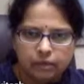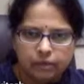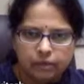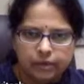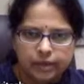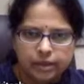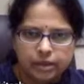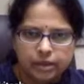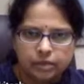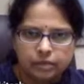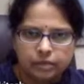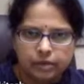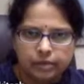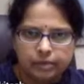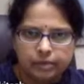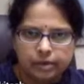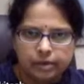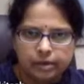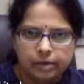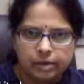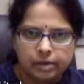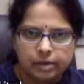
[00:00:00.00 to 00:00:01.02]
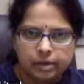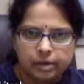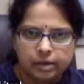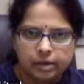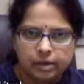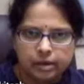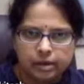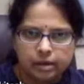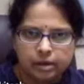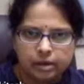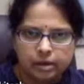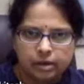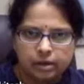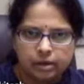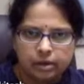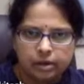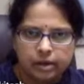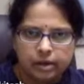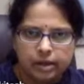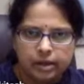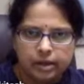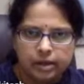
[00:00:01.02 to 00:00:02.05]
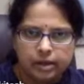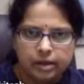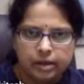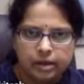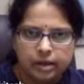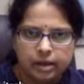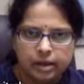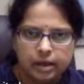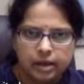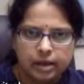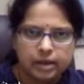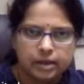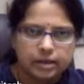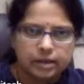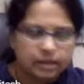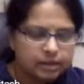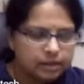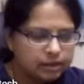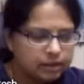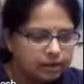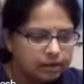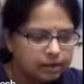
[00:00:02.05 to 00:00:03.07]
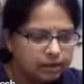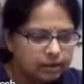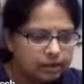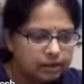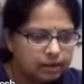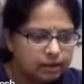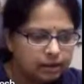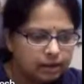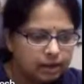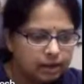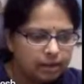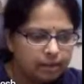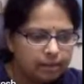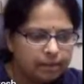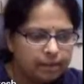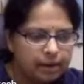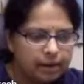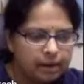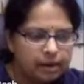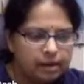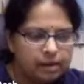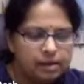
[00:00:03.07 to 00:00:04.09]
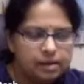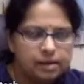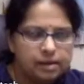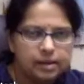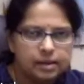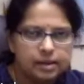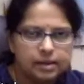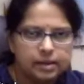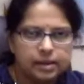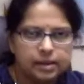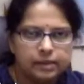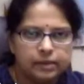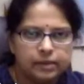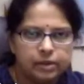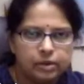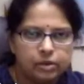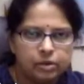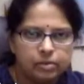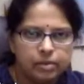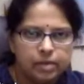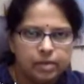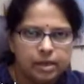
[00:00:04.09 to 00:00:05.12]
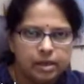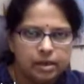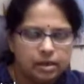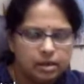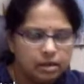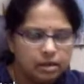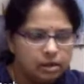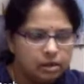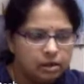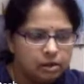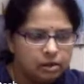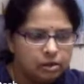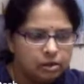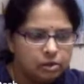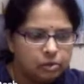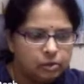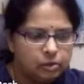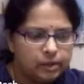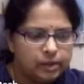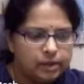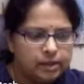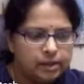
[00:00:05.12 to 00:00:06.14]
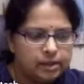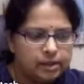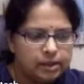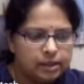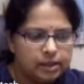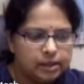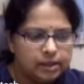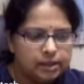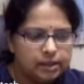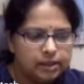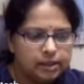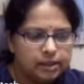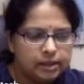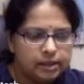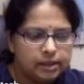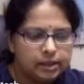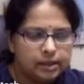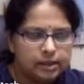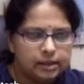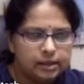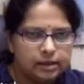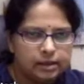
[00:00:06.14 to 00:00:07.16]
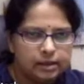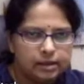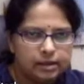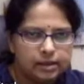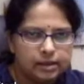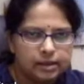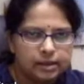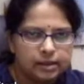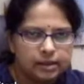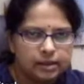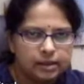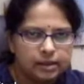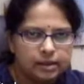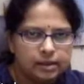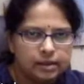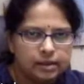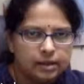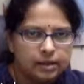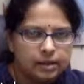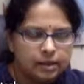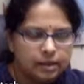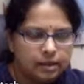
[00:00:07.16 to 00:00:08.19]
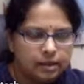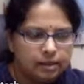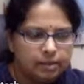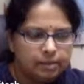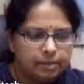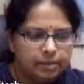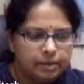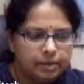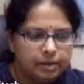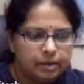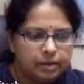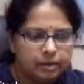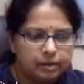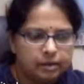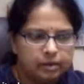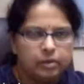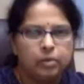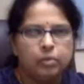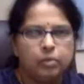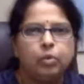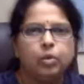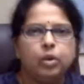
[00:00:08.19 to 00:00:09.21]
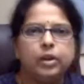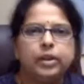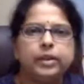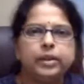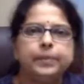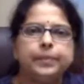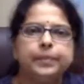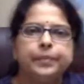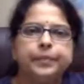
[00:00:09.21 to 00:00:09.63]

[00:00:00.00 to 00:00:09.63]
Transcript: which we were calling as kappa, is given to be 20 terahertz per watt.